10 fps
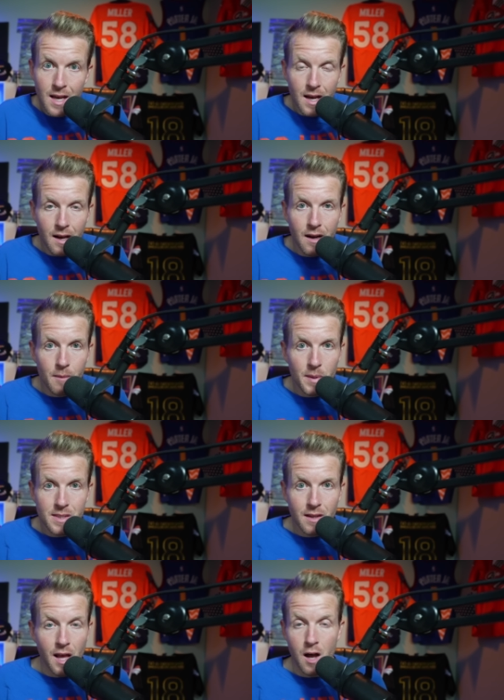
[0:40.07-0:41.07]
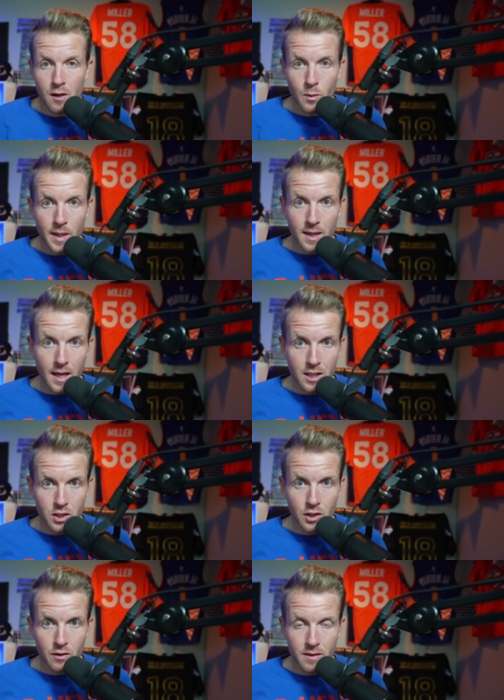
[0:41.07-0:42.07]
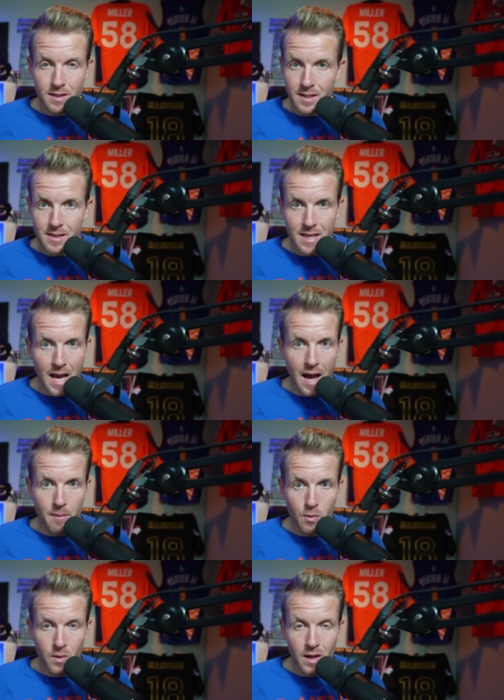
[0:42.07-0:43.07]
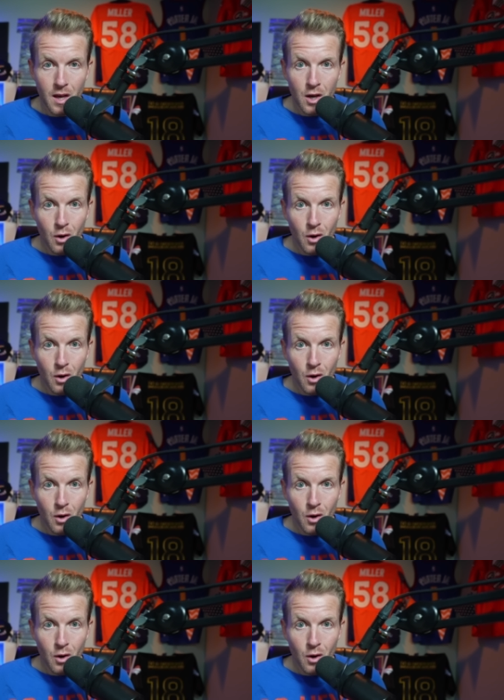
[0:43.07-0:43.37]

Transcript: uh, basically Halloween last year. This is the high point.